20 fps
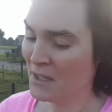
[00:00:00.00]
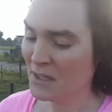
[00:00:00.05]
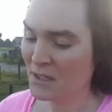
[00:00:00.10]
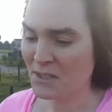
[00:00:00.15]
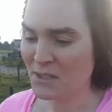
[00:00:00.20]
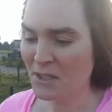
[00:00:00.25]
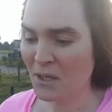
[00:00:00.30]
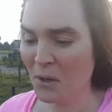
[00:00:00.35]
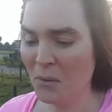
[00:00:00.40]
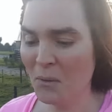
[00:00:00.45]

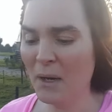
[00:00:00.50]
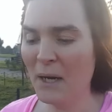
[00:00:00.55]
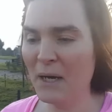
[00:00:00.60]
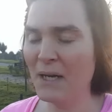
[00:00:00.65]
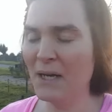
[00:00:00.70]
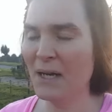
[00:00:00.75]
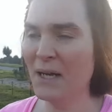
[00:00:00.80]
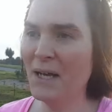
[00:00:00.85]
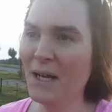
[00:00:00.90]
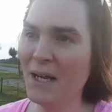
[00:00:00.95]

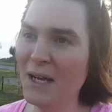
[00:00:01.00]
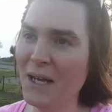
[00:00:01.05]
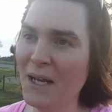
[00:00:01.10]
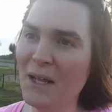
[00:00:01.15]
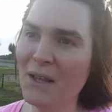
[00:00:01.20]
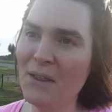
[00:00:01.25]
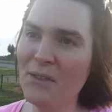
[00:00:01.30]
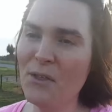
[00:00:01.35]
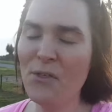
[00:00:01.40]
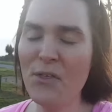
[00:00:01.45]
So,
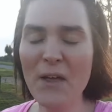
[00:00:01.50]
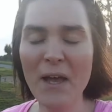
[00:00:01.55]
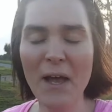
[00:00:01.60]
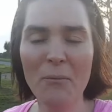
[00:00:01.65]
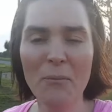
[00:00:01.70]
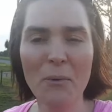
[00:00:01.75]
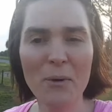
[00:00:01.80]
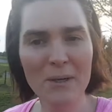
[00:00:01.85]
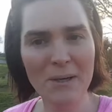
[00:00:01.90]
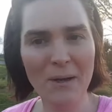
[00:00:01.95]
the thing
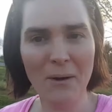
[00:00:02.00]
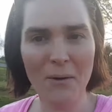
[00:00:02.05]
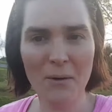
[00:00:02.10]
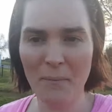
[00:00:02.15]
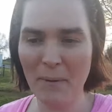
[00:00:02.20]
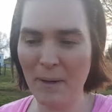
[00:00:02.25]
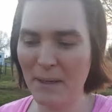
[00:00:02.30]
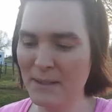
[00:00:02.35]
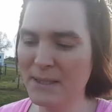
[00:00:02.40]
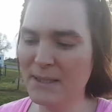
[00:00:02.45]
I want to talk
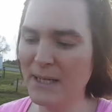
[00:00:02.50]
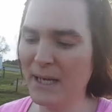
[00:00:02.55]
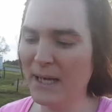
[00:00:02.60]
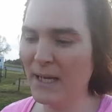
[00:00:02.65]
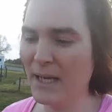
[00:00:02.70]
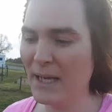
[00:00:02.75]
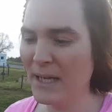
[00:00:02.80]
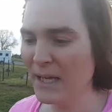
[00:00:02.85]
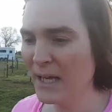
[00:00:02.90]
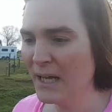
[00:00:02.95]
about
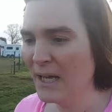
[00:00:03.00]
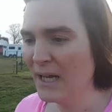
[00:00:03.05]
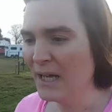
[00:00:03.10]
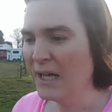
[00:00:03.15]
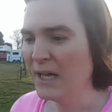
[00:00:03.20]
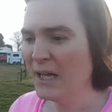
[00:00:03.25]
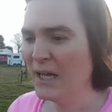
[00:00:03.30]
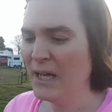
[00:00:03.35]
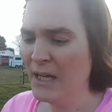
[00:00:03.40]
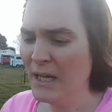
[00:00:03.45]
today
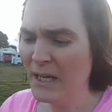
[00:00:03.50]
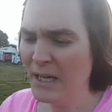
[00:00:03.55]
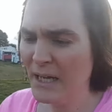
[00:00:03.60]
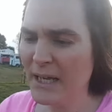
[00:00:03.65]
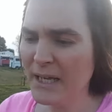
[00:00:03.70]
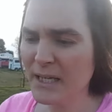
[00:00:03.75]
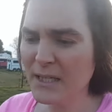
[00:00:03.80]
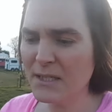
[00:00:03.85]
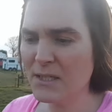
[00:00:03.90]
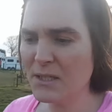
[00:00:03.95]

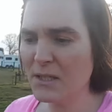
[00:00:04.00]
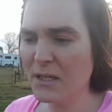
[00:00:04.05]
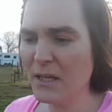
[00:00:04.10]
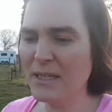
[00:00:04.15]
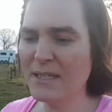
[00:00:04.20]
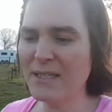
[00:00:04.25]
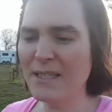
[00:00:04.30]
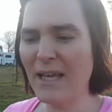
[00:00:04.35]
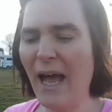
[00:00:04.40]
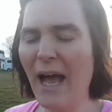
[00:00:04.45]
is
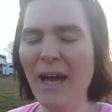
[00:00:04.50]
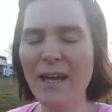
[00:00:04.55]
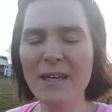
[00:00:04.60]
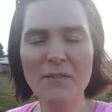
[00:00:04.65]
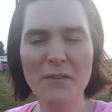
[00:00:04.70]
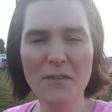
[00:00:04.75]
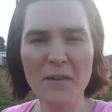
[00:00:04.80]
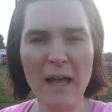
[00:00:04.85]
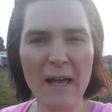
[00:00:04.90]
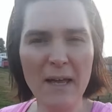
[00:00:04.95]
kind
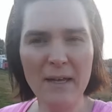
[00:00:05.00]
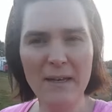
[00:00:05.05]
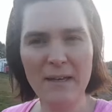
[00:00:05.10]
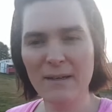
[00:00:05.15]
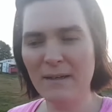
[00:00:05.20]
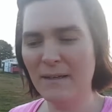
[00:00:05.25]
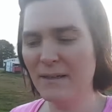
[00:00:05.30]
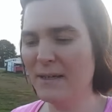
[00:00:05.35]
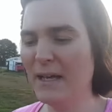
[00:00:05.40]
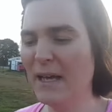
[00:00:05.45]
of
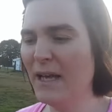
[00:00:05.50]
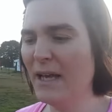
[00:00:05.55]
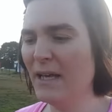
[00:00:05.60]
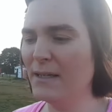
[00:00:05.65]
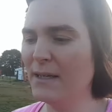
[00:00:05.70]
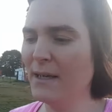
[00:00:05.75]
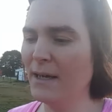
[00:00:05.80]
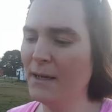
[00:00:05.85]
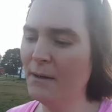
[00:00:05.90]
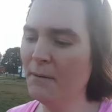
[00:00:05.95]
like...
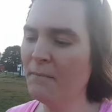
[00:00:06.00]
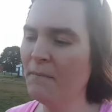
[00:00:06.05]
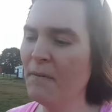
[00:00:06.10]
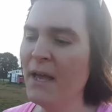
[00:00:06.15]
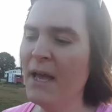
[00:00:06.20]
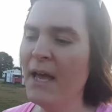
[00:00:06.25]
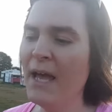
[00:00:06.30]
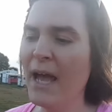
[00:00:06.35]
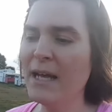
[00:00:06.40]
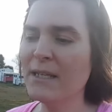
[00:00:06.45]

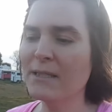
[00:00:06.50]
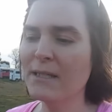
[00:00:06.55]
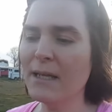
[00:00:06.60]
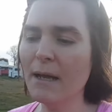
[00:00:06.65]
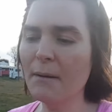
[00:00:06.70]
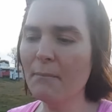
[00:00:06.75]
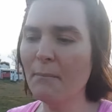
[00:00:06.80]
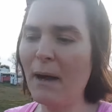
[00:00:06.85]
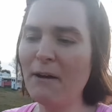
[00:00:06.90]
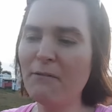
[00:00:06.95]
it's
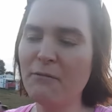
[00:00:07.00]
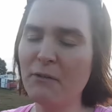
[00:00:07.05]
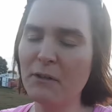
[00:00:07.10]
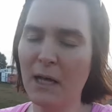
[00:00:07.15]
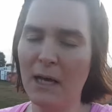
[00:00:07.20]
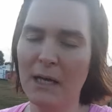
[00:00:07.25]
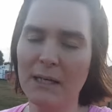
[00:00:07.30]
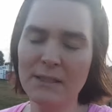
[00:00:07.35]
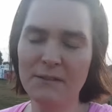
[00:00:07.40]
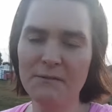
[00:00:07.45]
like my
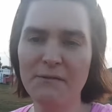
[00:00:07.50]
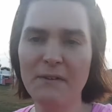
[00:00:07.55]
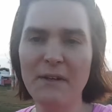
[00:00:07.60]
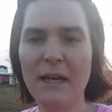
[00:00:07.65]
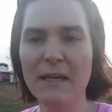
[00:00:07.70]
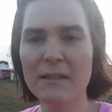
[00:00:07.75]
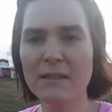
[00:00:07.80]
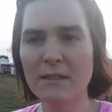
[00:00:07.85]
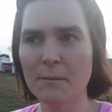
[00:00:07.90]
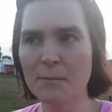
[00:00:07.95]

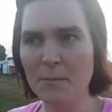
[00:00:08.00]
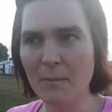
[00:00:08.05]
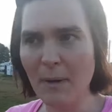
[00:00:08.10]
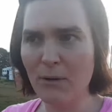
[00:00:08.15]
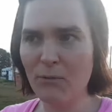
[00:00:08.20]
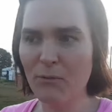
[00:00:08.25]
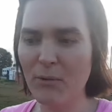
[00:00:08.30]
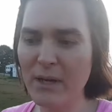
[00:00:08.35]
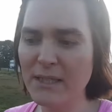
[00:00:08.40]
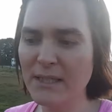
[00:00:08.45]
philosophy and some of
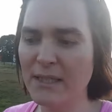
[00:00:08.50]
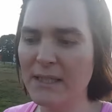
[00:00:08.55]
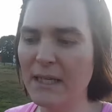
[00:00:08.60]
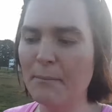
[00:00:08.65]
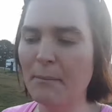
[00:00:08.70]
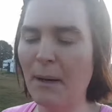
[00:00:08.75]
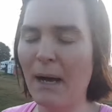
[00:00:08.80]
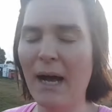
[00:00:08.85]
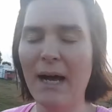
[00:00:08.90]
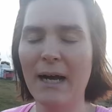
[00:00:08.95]
my
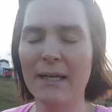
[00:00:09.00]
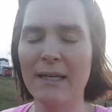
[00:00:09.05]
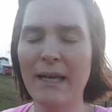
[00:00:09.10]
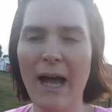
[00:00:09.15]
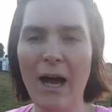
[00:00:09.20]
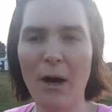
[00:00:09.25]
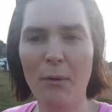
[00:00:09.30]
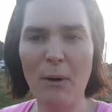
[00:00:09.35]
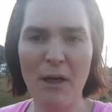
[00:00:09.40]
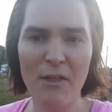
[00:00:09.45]
reasoning behind
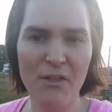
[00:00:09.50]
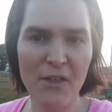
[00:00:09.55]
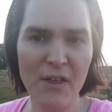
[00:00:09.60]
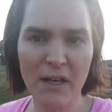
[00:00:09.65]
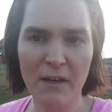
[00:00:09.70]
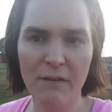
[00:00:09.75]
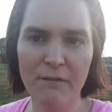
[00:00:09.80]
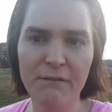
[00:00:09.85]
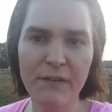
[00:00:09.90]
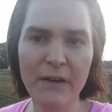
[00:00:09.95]
how I
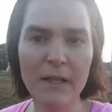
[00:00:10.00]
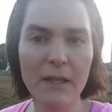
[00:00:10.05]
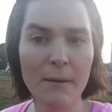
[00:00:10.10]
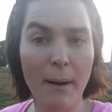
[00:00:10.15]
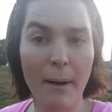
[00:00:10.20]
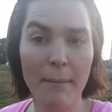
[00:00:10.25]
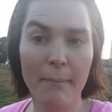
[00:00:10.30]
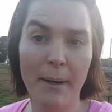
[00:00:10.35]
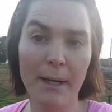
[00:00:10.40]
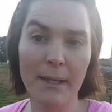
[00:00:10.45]
think and feel
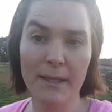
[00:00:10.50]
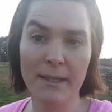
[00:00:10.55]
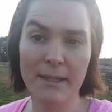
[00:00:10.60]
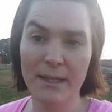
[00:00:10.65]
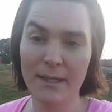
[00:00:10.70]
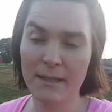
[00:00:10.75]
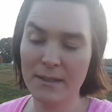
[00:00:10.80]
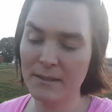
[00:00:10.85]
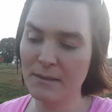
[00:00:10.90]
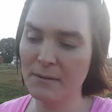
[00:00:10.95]
about
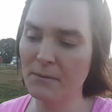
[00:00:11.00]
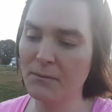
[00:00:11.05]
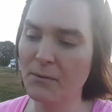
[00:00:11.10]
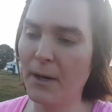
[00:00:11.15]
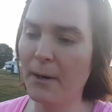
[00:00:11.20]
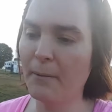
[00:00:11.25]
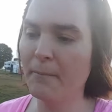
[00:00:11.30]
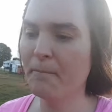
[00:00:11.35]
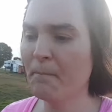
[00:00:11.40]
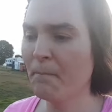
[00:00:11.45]
politics,
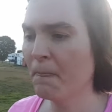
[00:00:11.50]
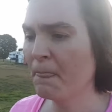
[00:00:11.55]
right?